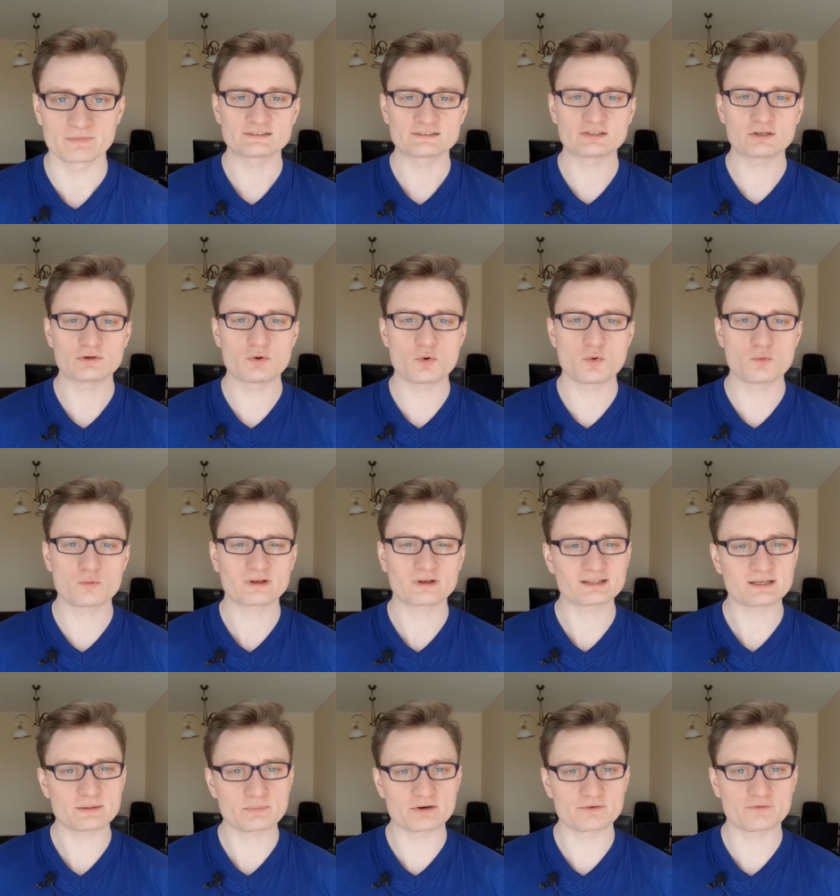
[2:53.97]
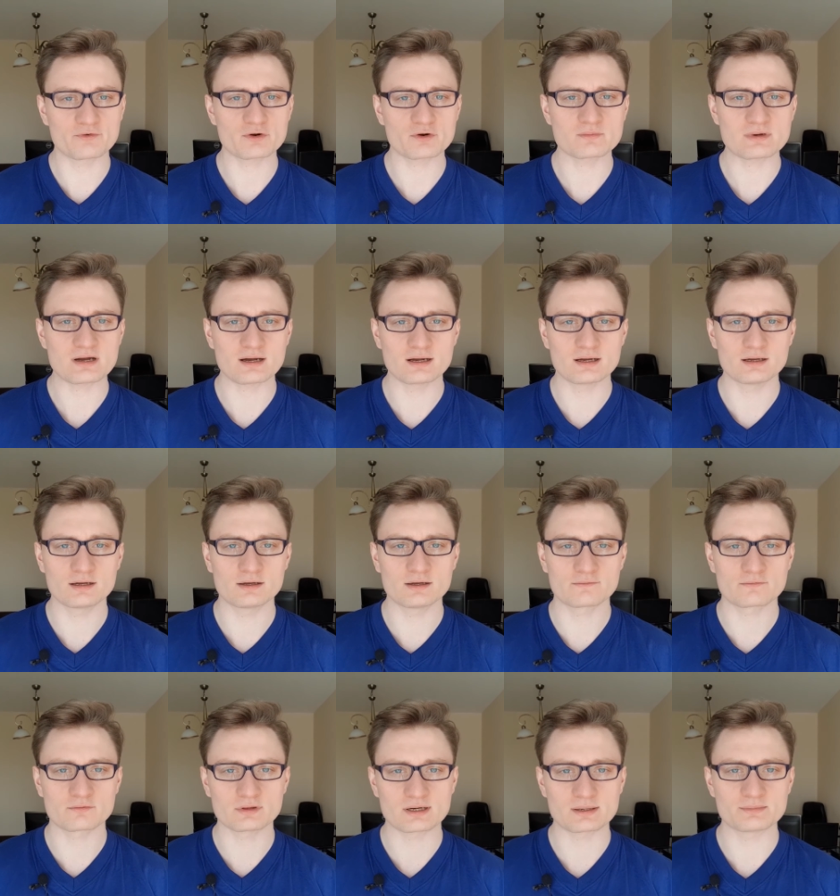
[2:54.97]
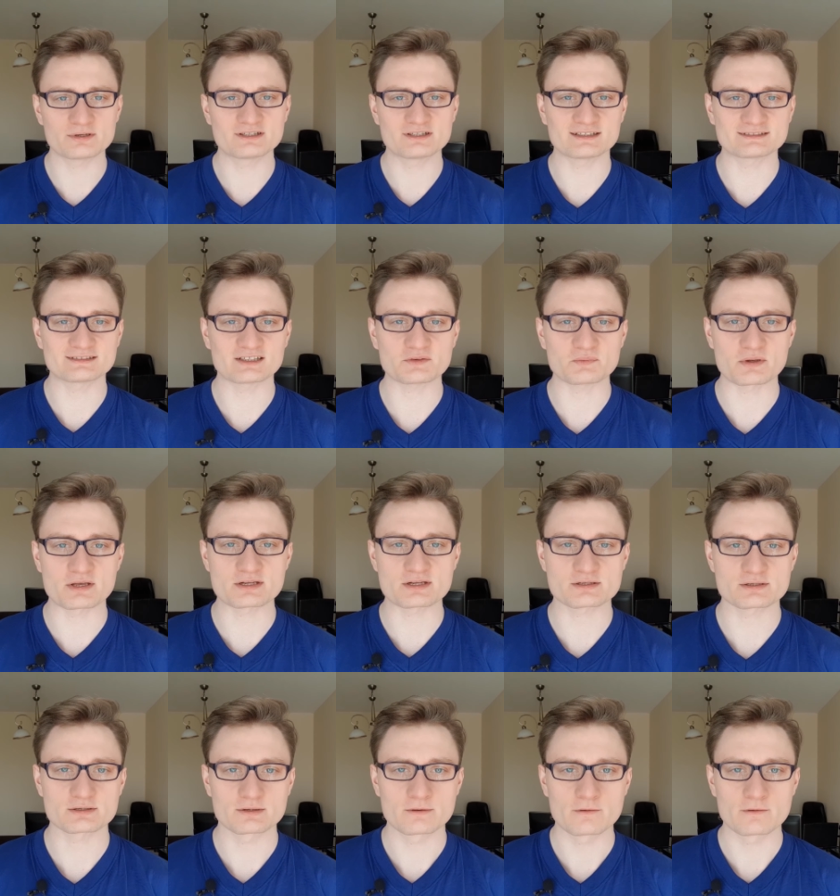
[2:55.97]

So when they perform vulnerability assessment,